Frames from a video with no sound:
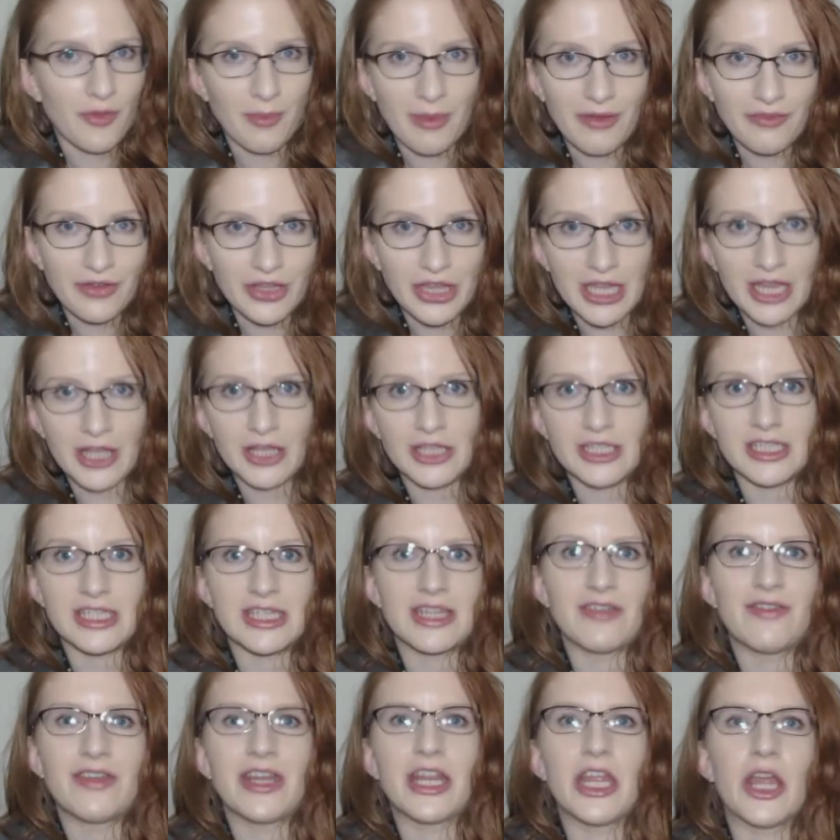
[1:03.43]
from everything else in
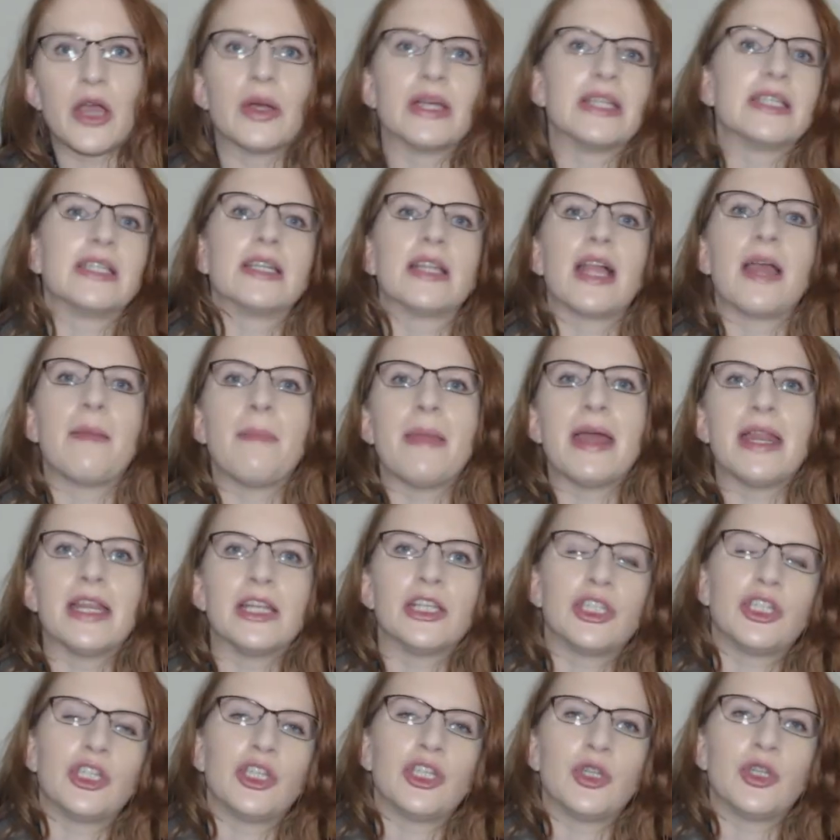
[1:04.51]
the video until I
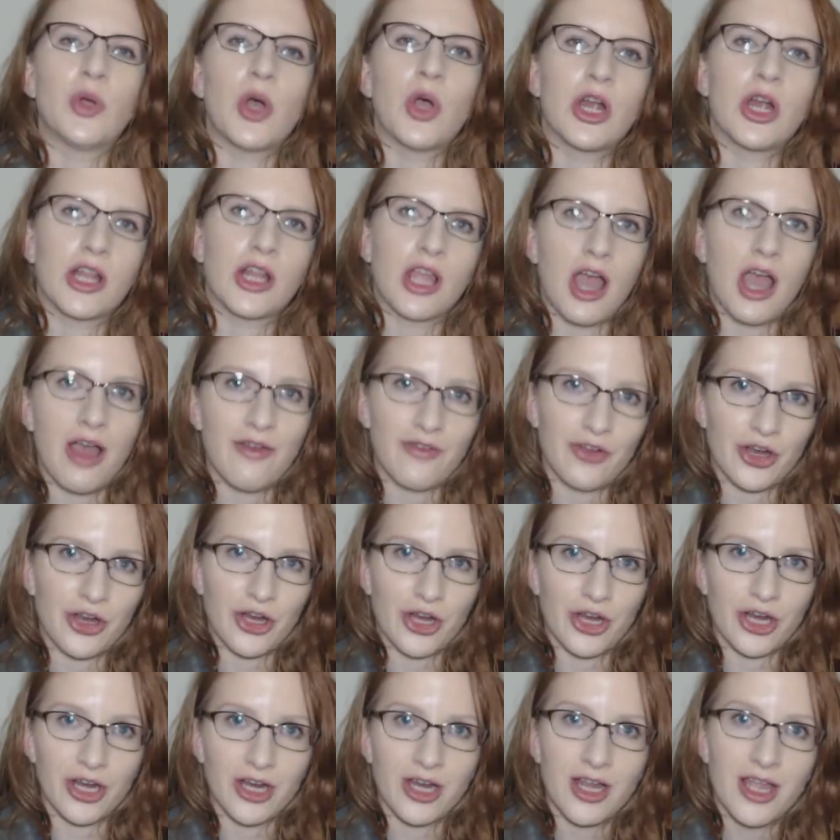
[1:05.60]
managed to
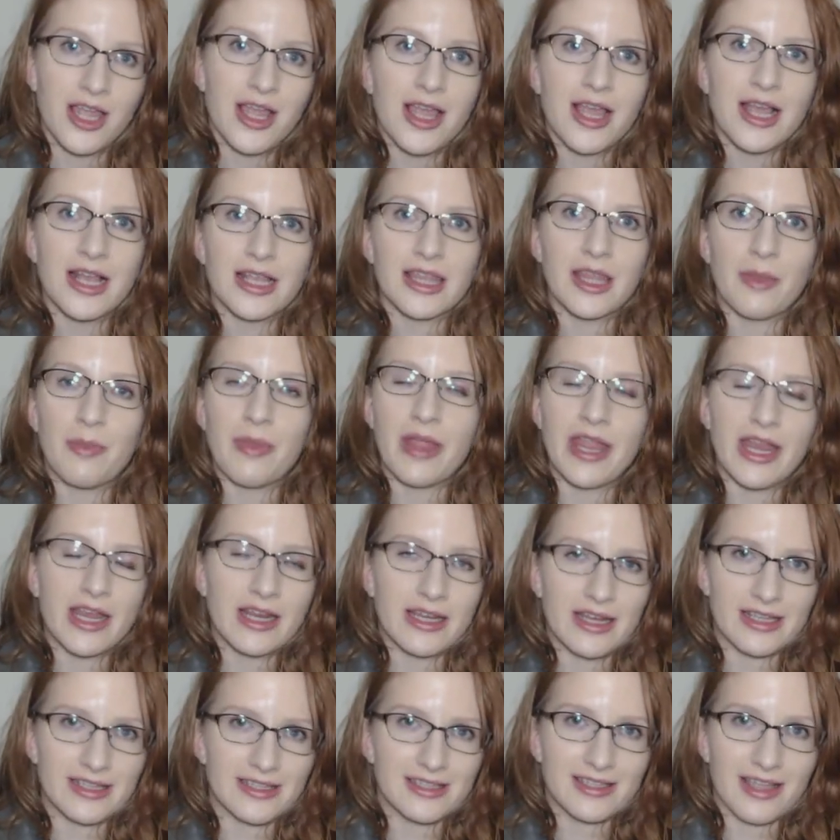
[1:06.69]
uncover the
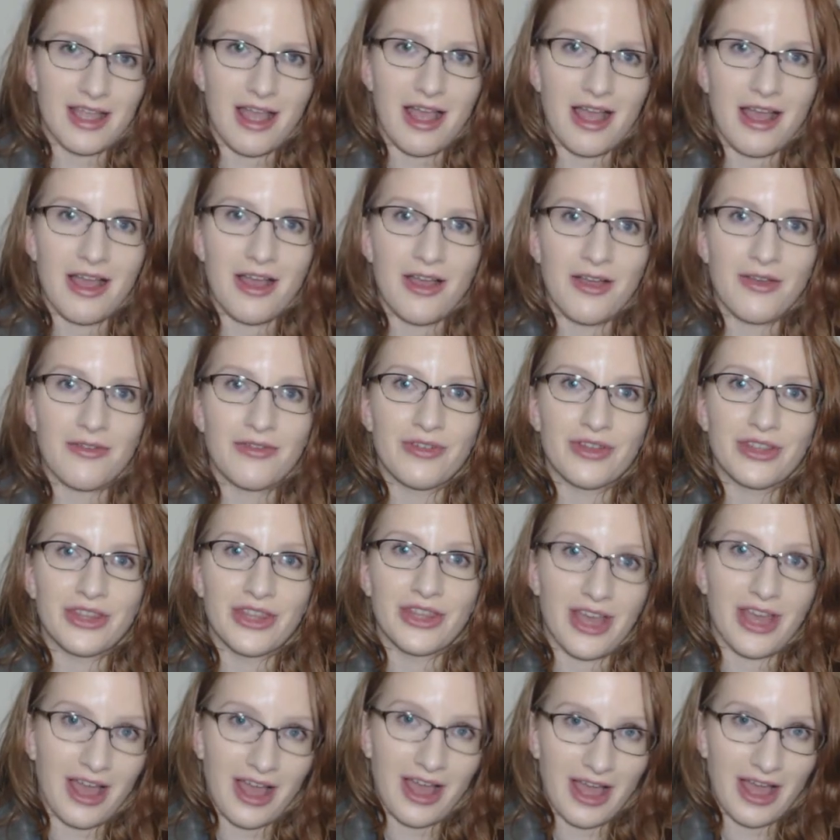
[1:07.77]
pinkness of
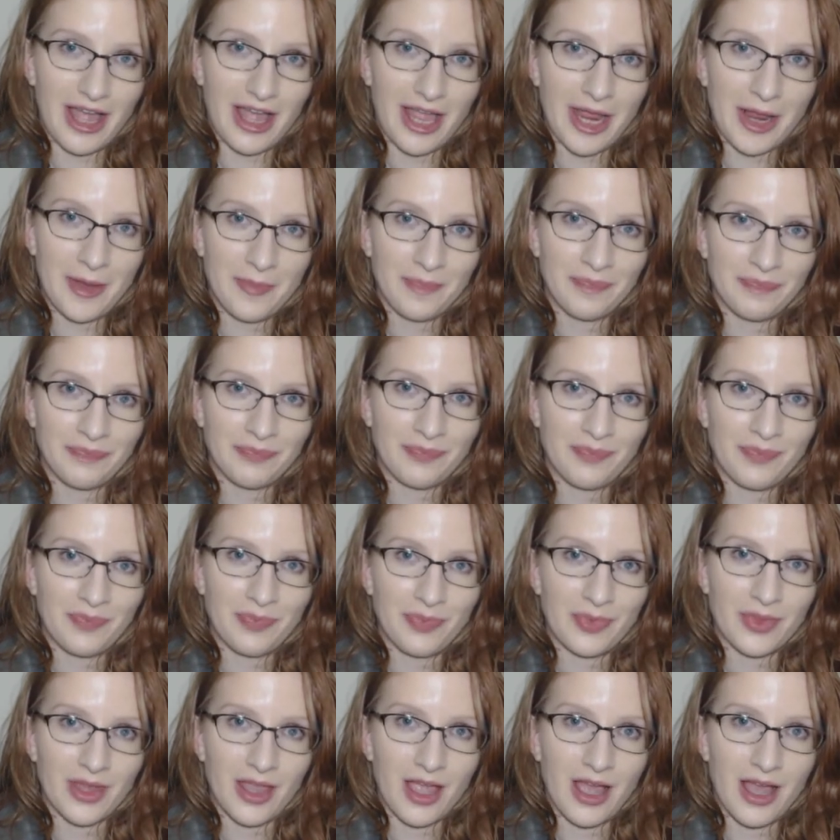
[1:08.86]
the eye.
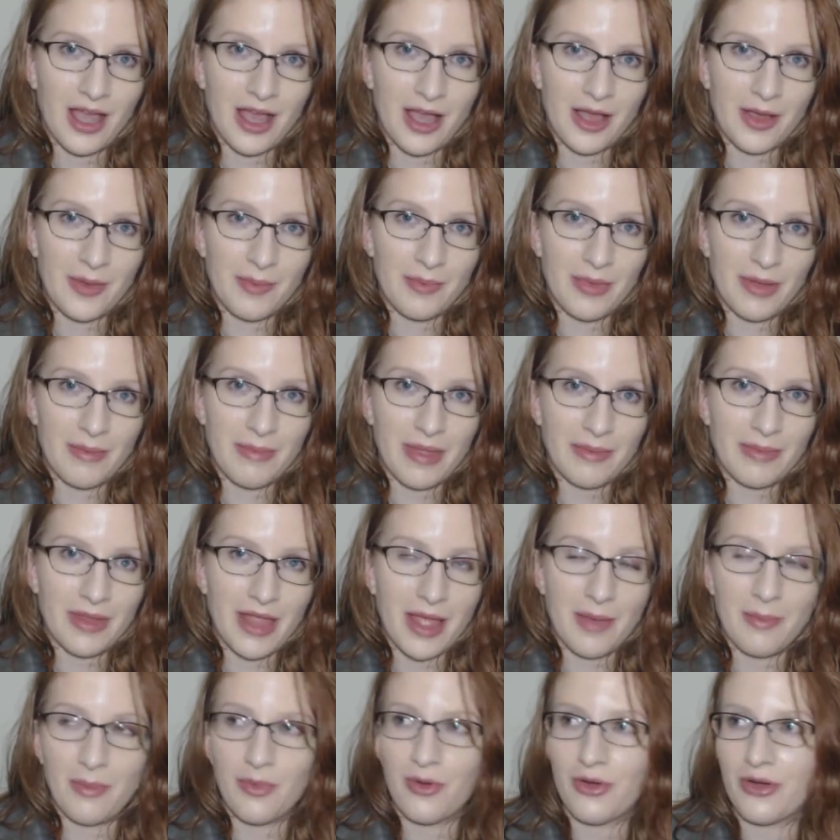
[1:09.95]
Um, but maybe
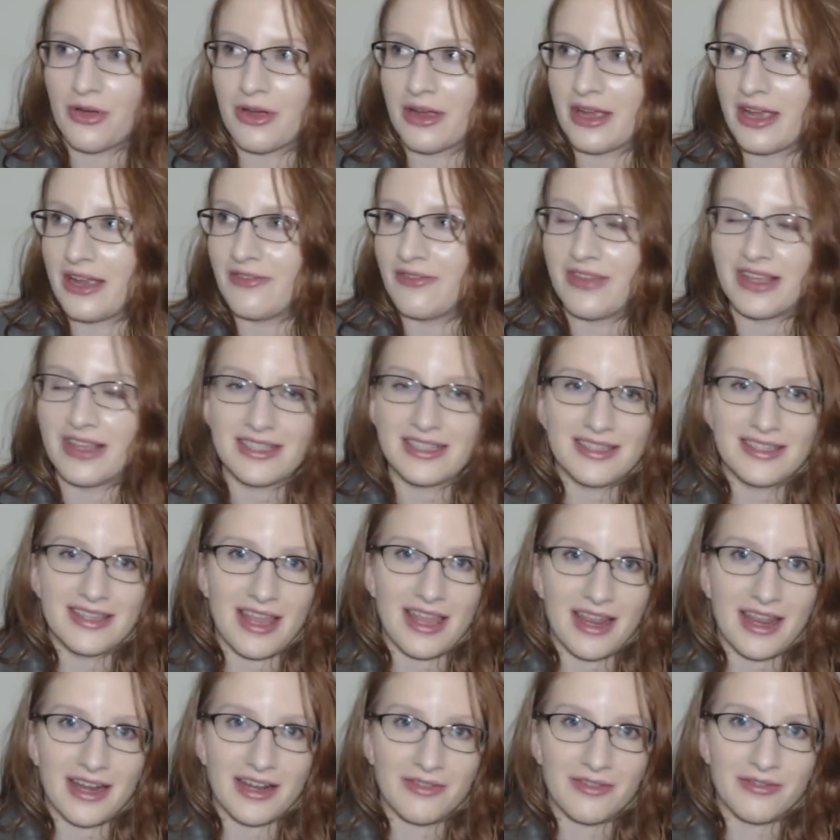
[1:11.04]
I'm more
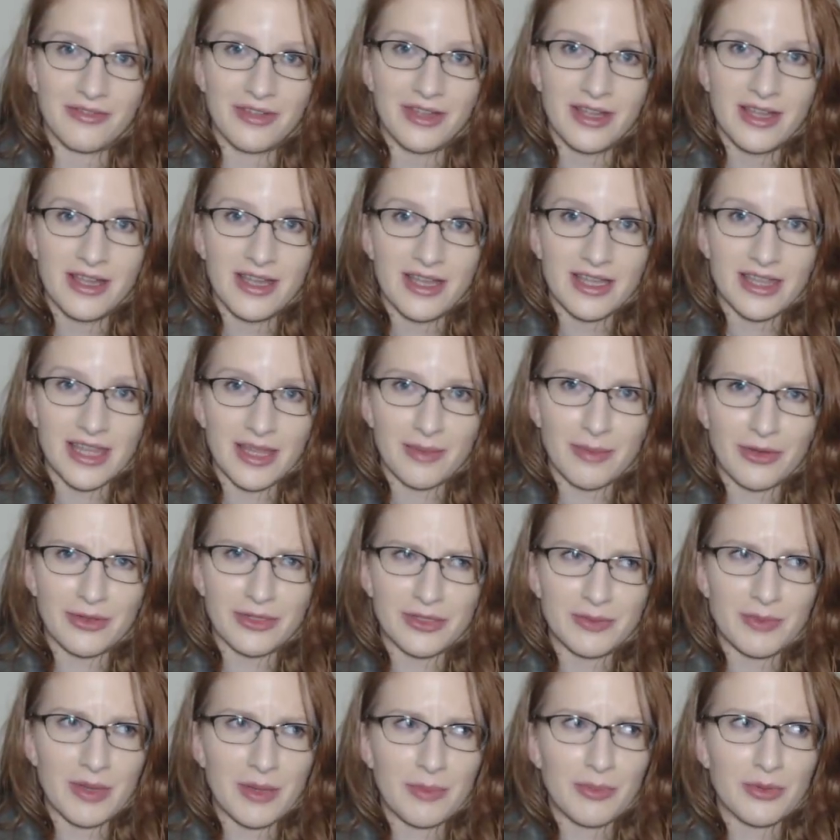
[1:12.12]
investigative than
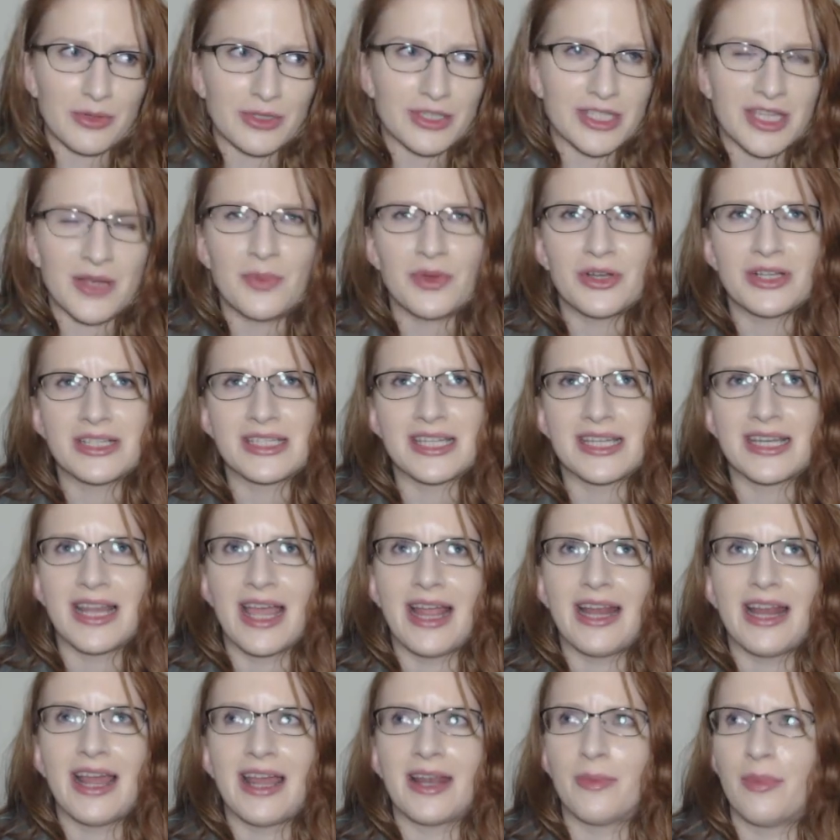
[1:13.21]
most people. Someone
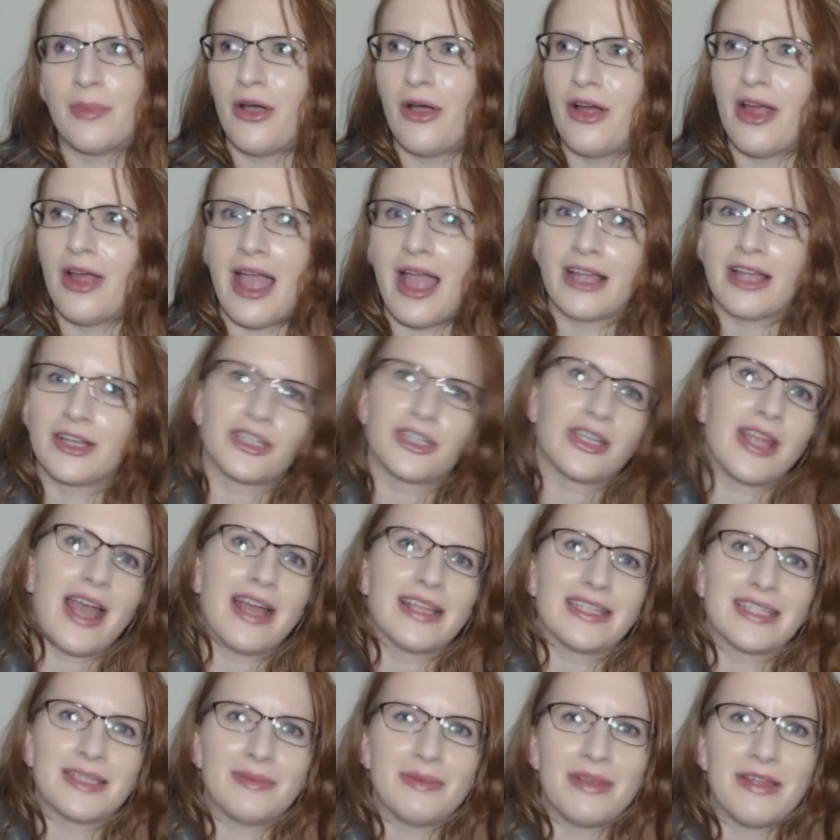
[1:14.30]
tonight at a bar actually
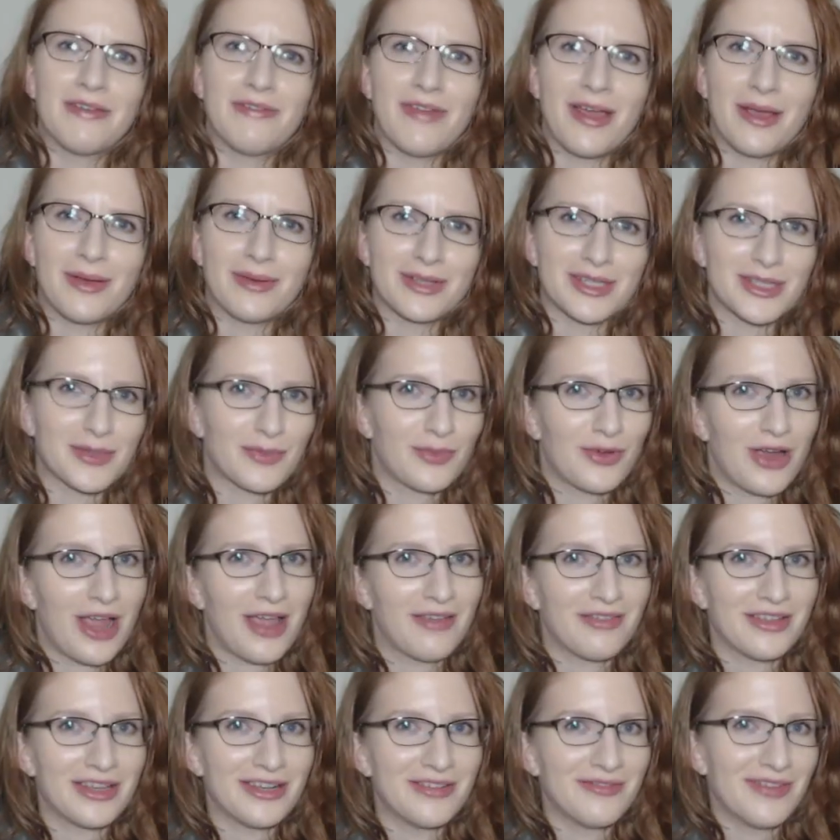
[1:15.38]
asked me if I was a
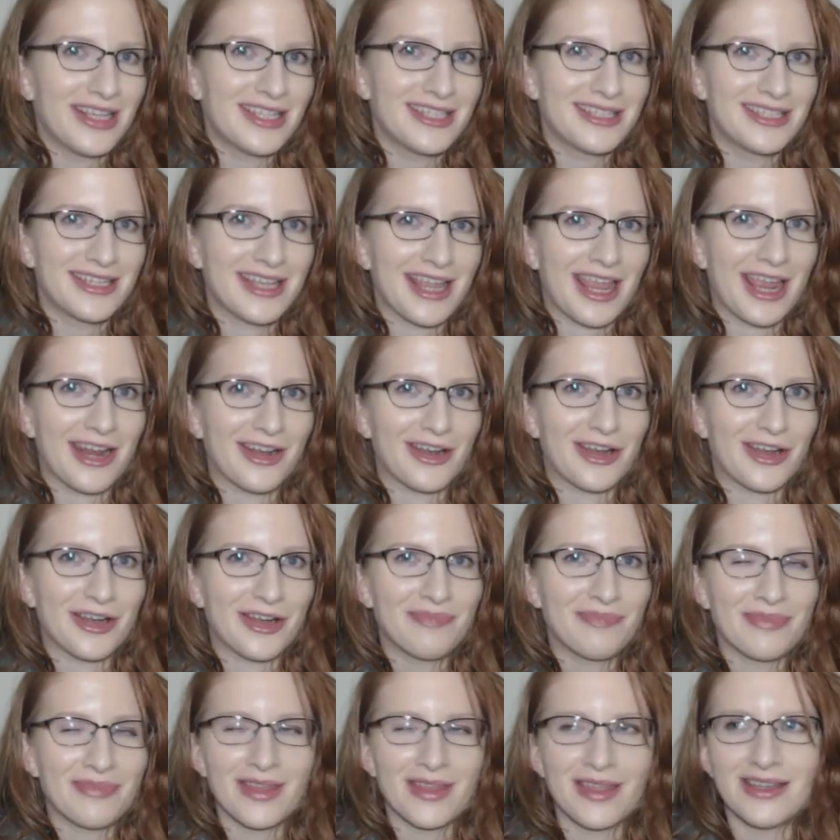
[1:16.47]
private
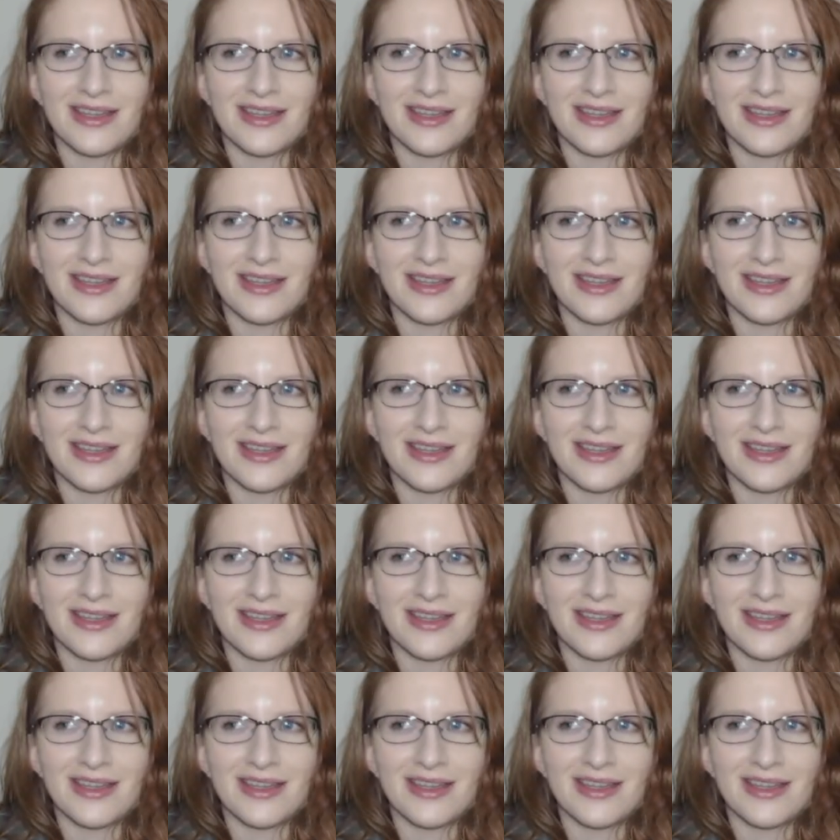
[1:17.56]
investigator